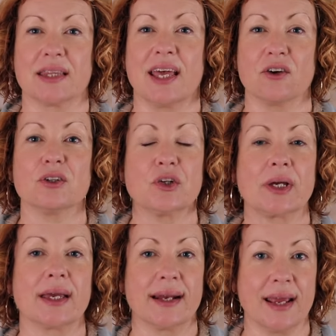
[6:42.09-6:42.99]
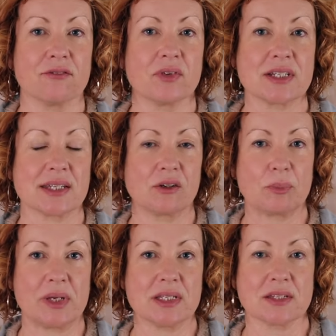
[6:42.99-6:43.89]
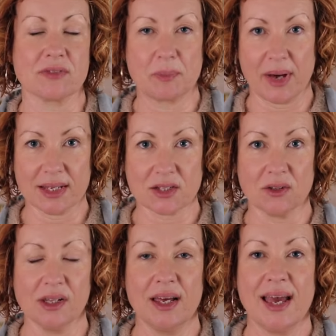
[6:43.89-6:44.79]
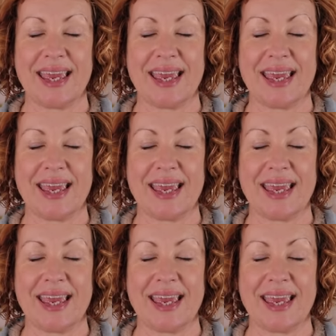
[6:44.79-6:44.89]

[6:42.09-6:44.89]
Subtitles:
They are looking at every single piece of the puzzle